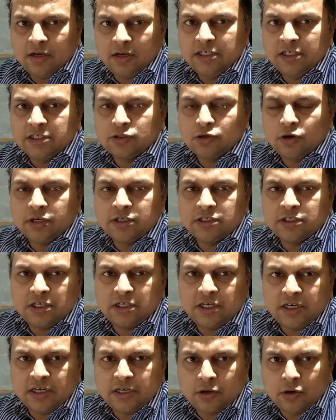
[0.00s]
Least
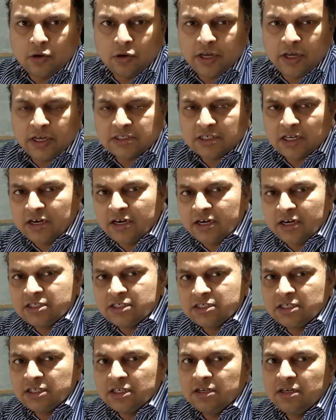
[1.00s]
noisy, good
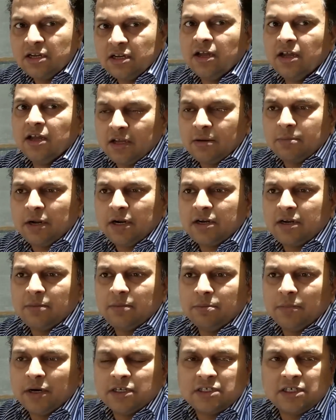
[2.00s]
acceleration. But
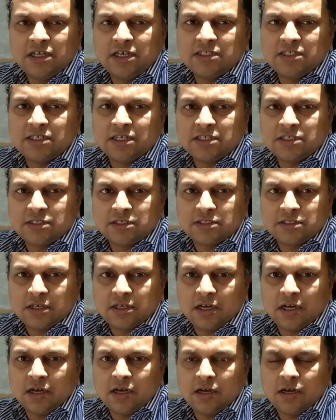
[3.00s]
Mercedes is,
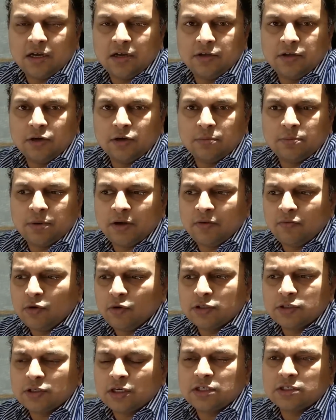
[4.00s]

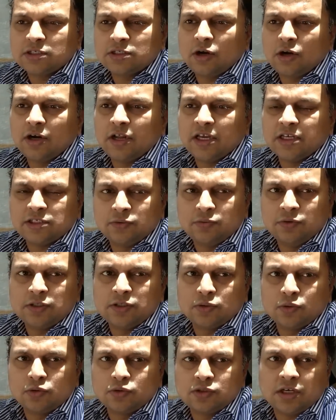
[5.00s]
is not a SUV,
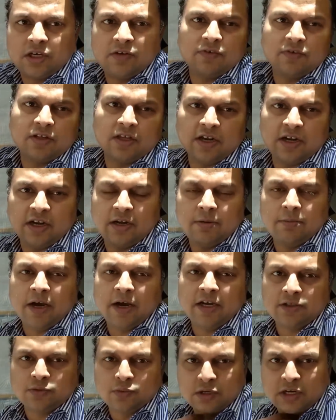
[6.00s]
so to say, what the Indian
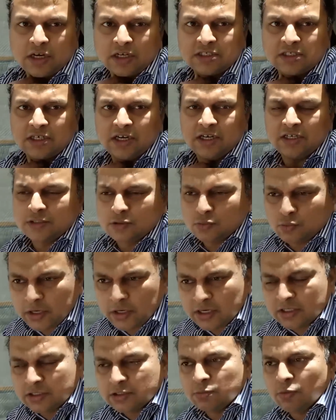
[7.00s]
buyers would consider. It's
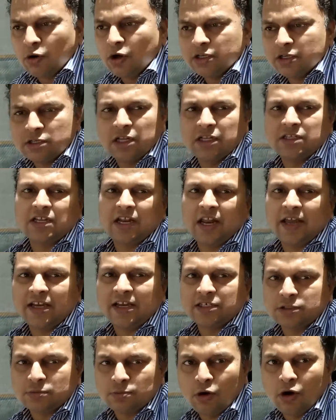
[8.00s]
quite a small. It's like a
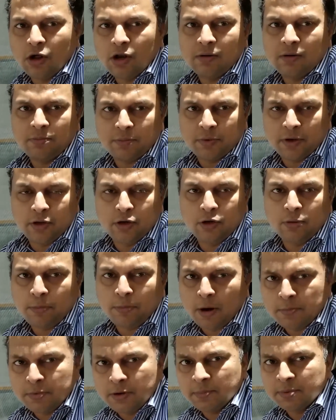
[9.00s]
small,
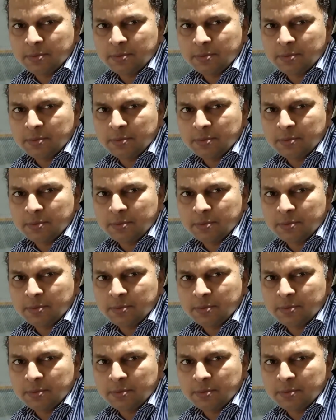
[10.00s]
popped up